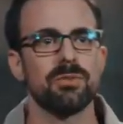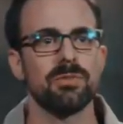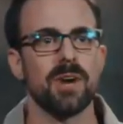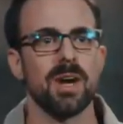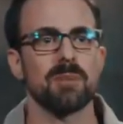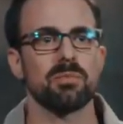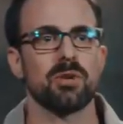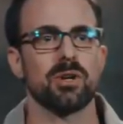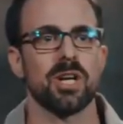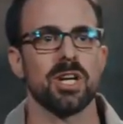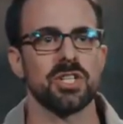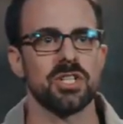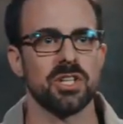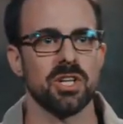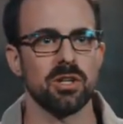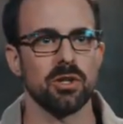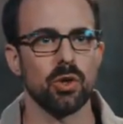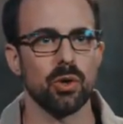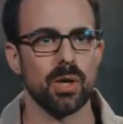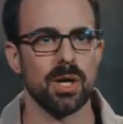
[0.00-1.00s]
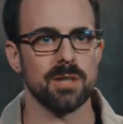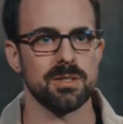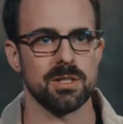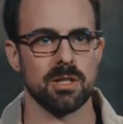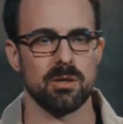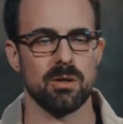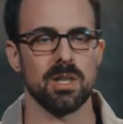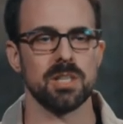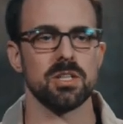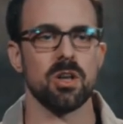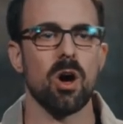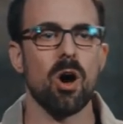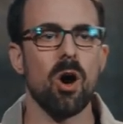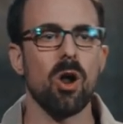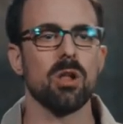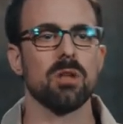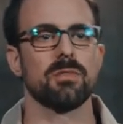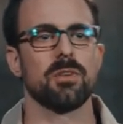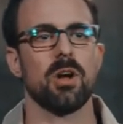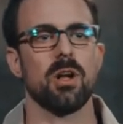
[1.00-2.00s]
destroy that thumbs up button on this
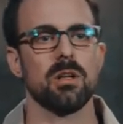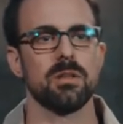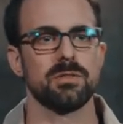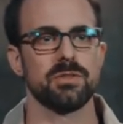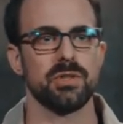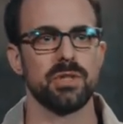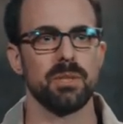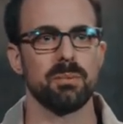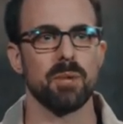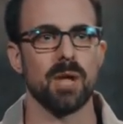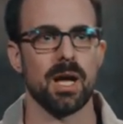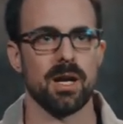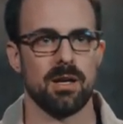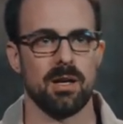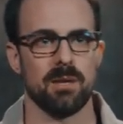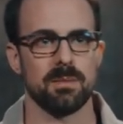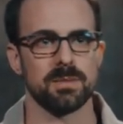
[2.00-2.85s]
video, subscribe